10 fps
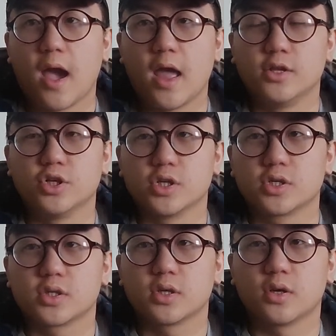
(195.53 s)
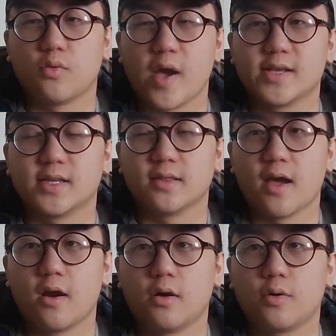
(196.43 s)
and just waste it
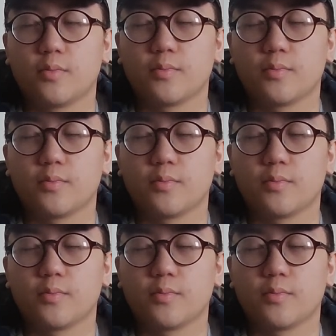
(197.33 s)
there.